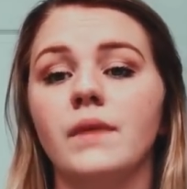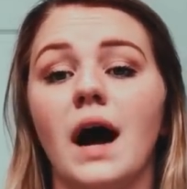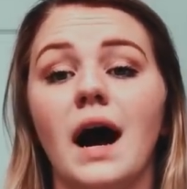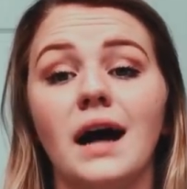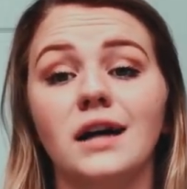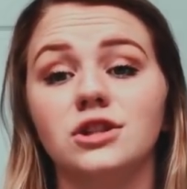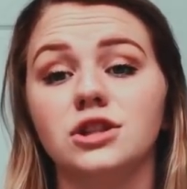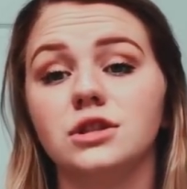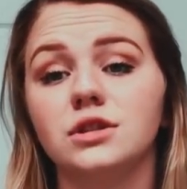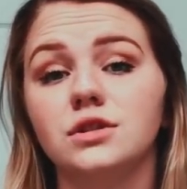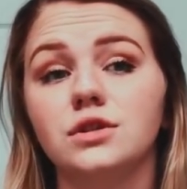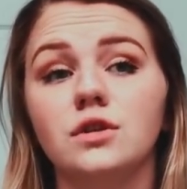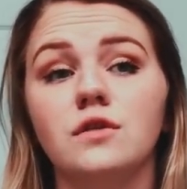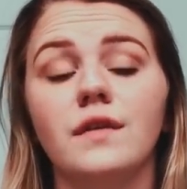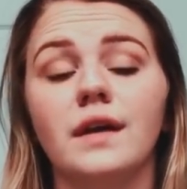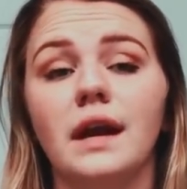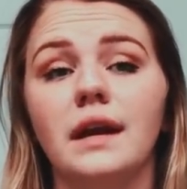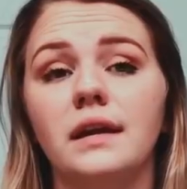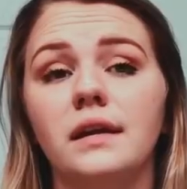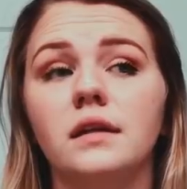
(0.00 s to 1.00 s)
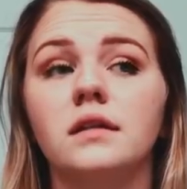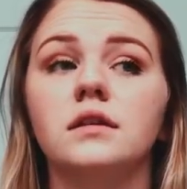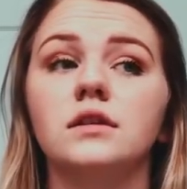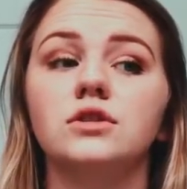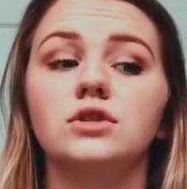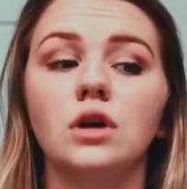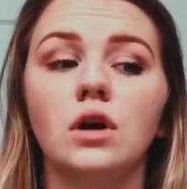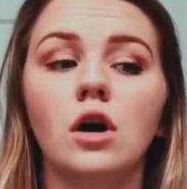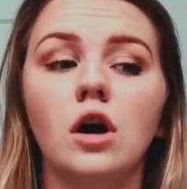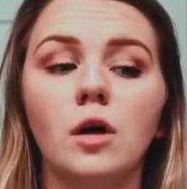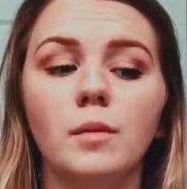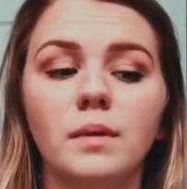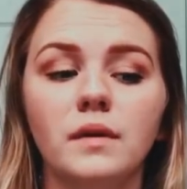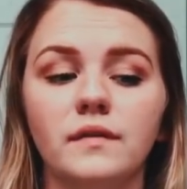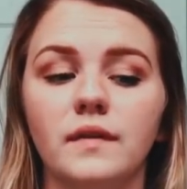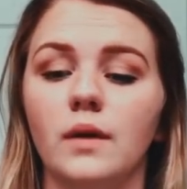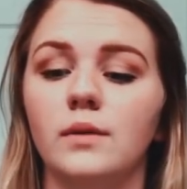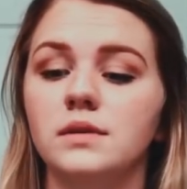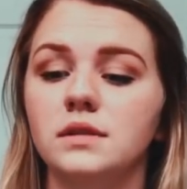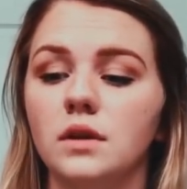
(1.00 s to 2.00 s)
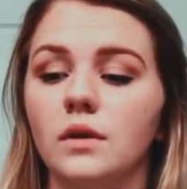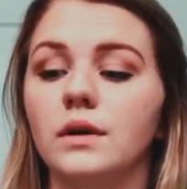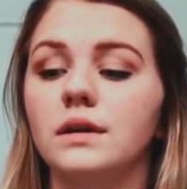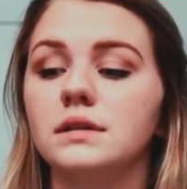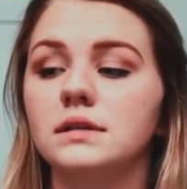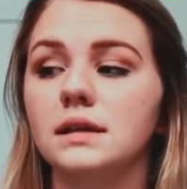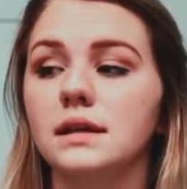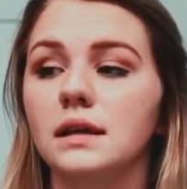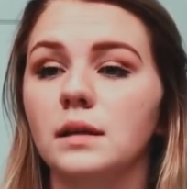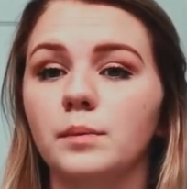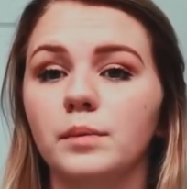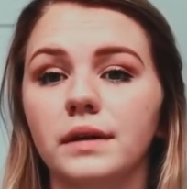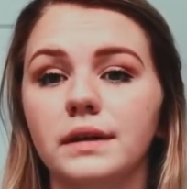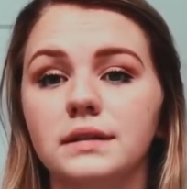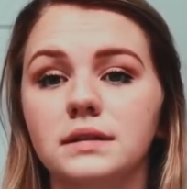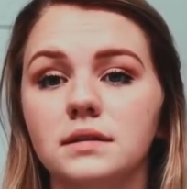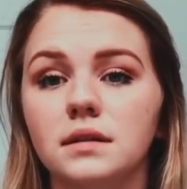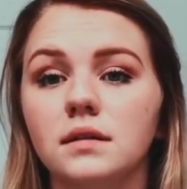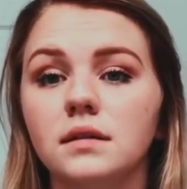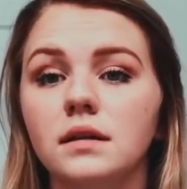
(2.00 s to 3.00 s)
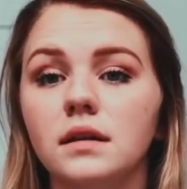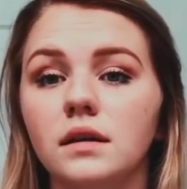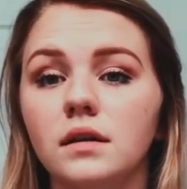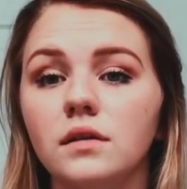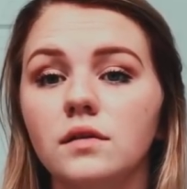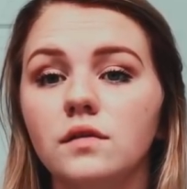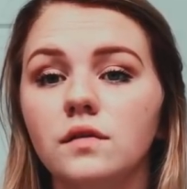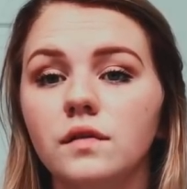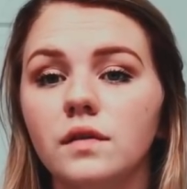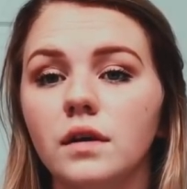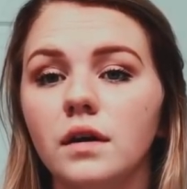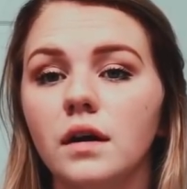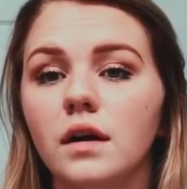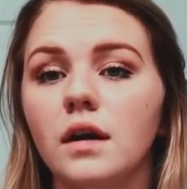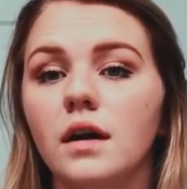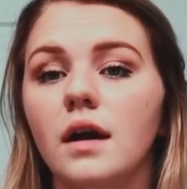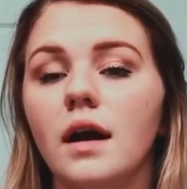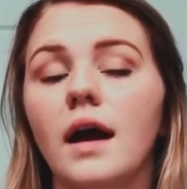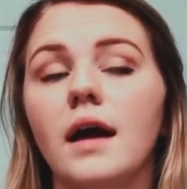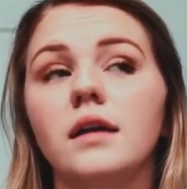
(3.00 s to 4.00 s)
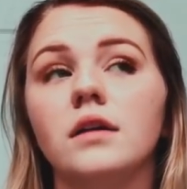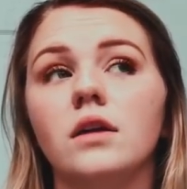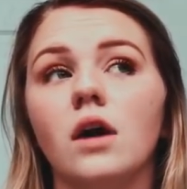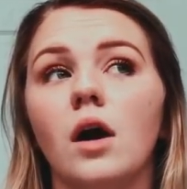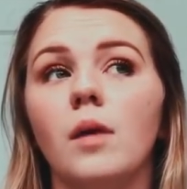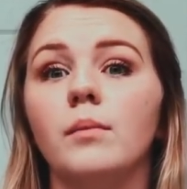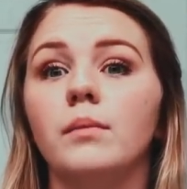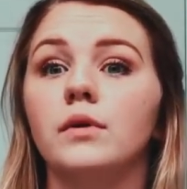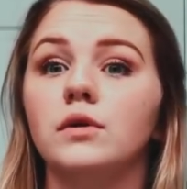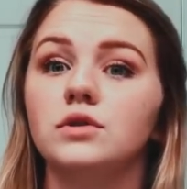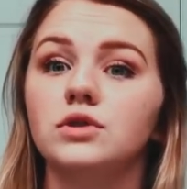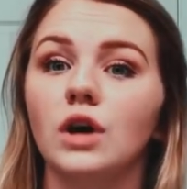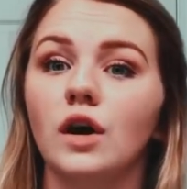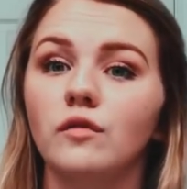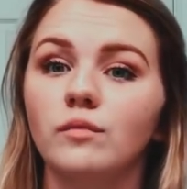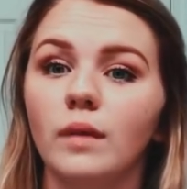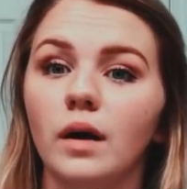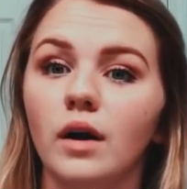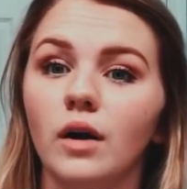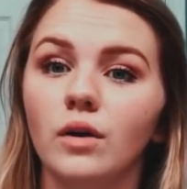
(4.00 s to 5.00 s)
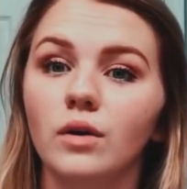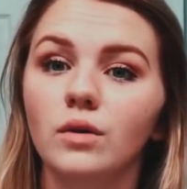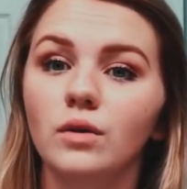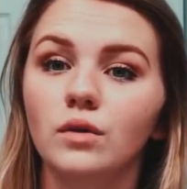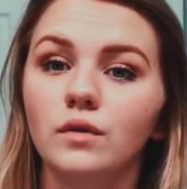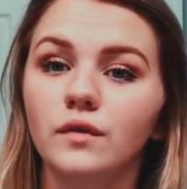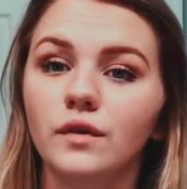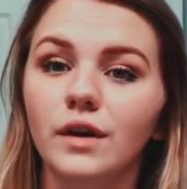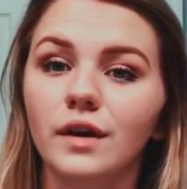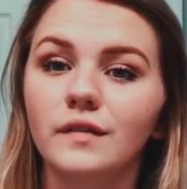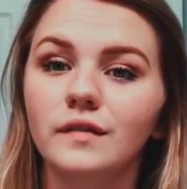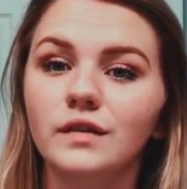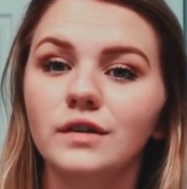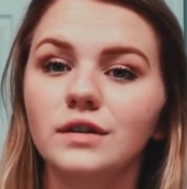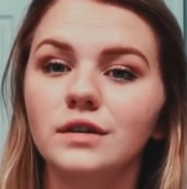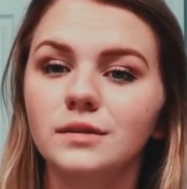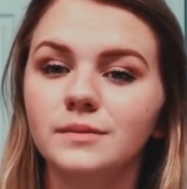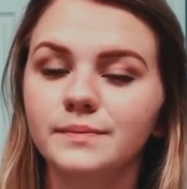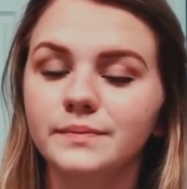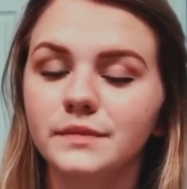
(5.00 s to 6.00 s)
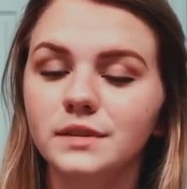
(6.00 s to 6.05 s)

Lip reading: I just knew that I needed a job if I was going to get a place to live and not mooch off my uncle forever.